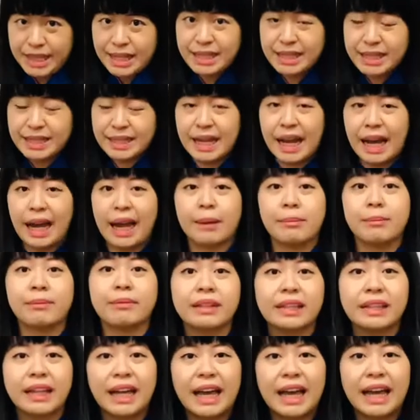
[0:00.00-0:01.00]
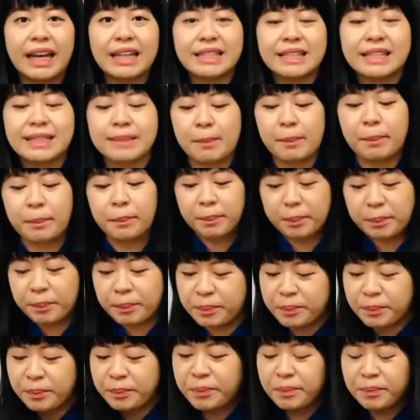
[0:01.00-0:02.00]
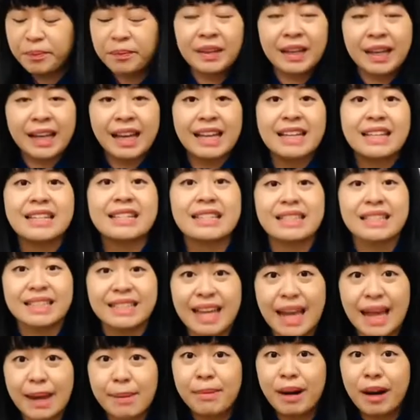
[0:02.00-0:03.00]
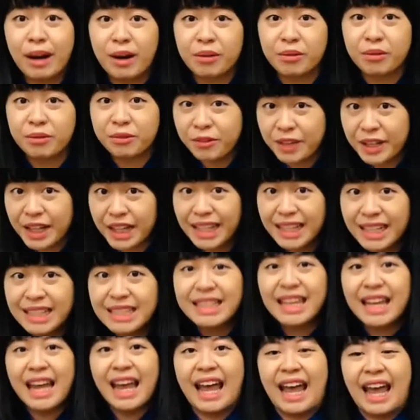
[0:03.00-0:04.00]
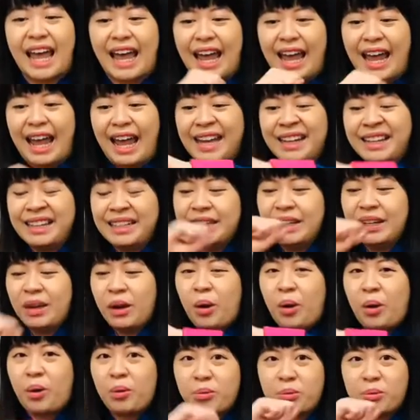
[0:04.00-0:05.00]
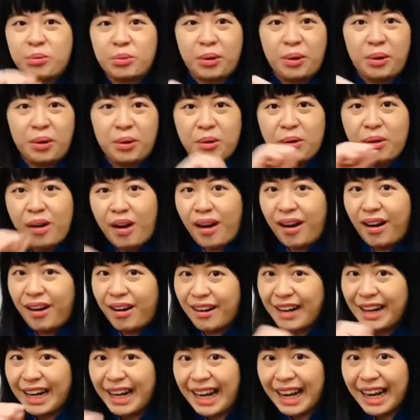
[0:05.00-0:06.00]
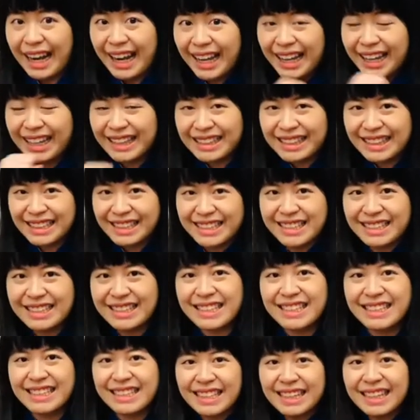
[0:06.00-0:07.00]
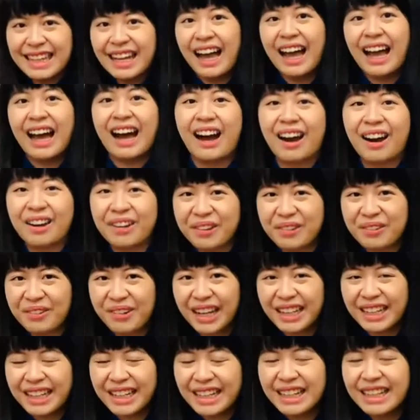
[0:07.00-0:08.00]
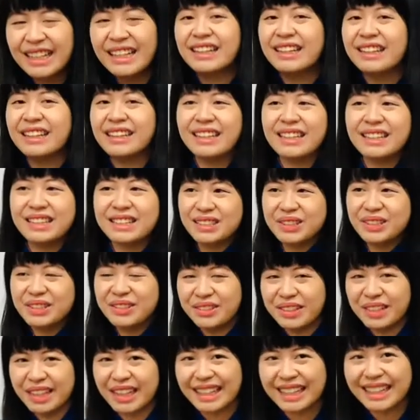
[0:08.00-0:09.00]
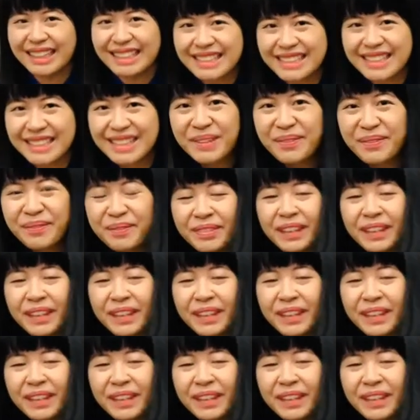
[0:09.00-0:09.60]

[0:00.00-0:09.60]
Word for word: This time, let's stamp our feet and roll our hands. Are you ready? Let's do this.